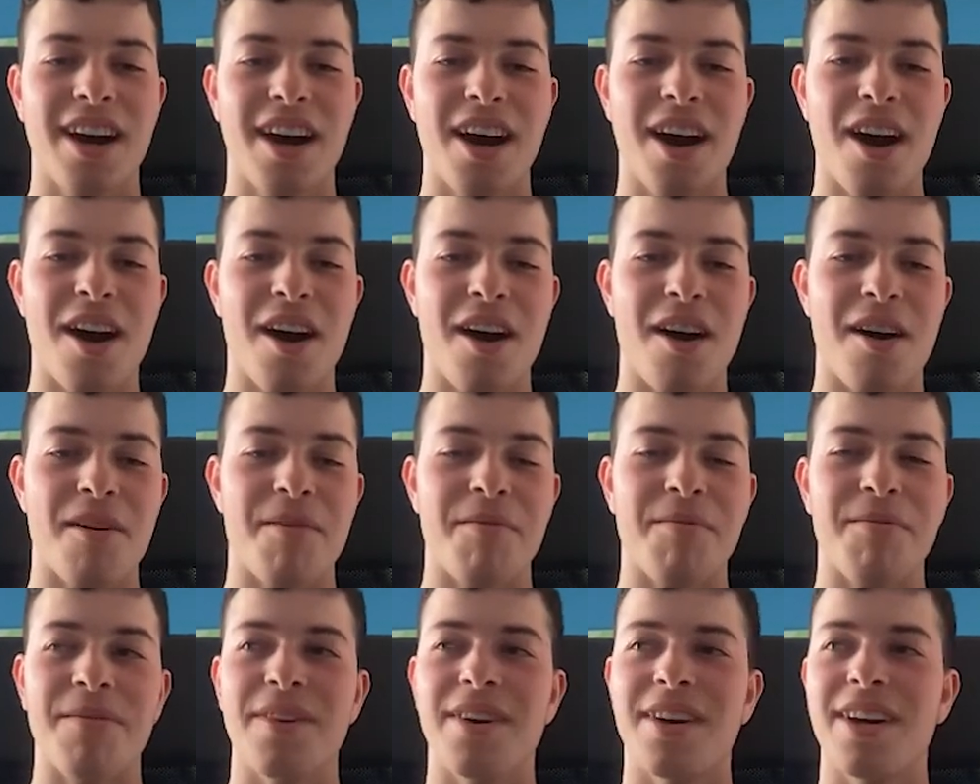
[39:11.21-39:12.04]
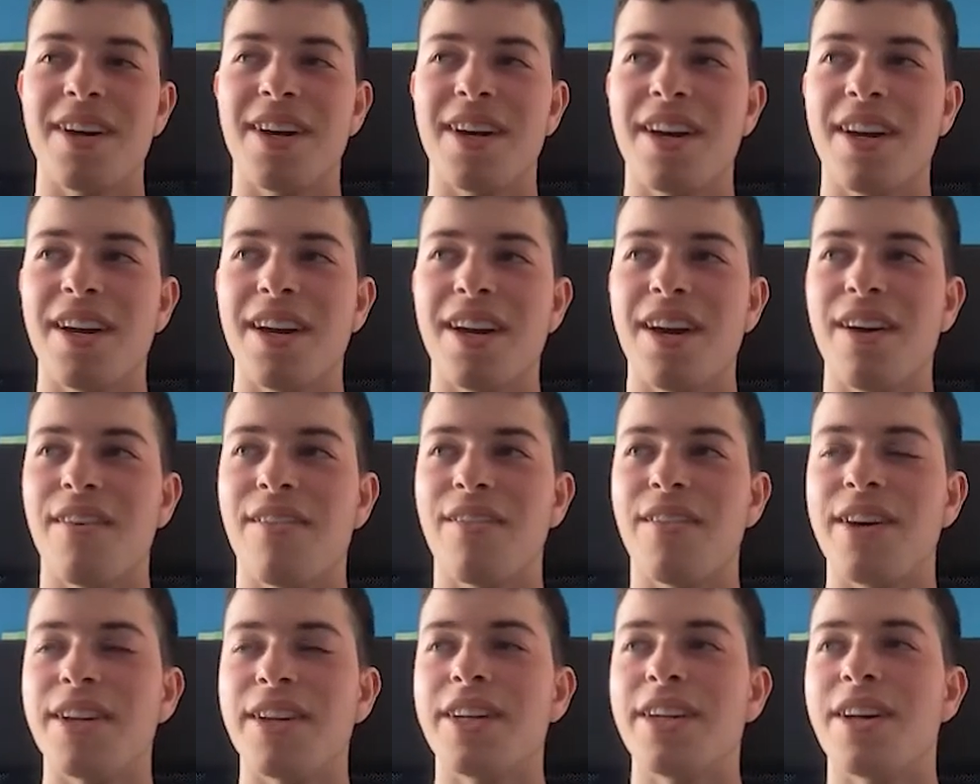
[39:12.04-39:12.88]
Um,
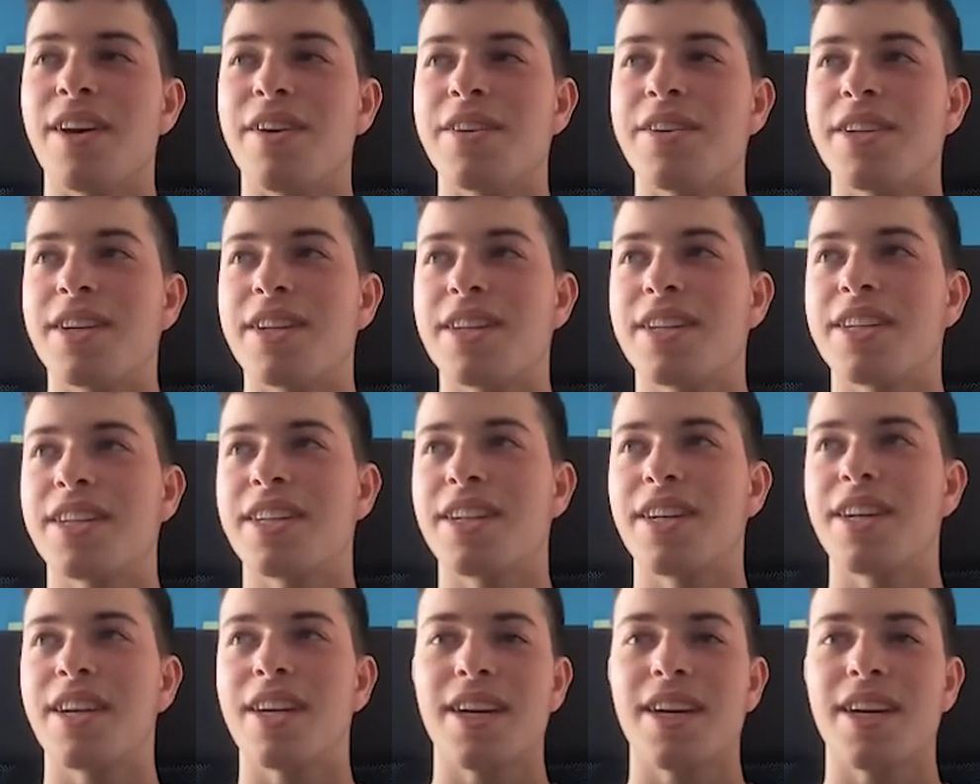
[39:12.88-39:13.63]
but just